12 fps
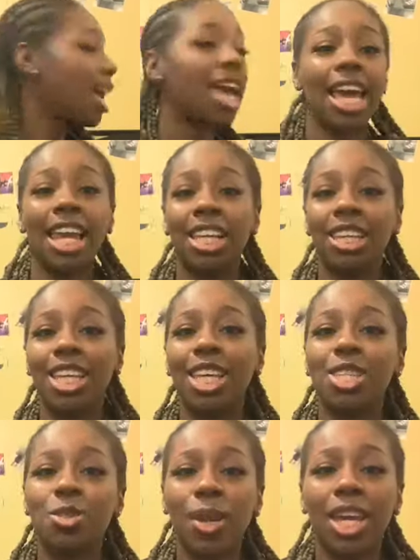And I think
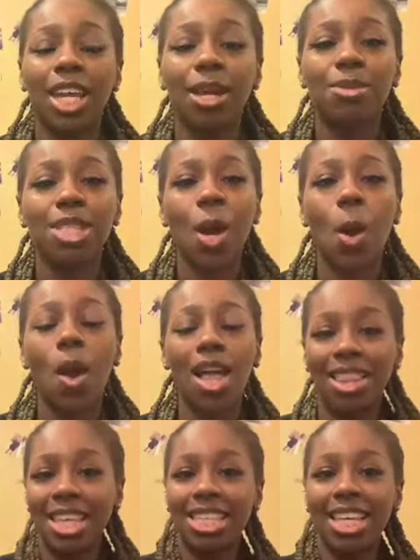he's waking up, so
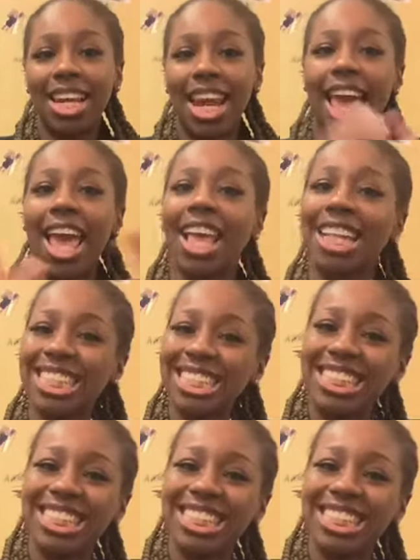that's that.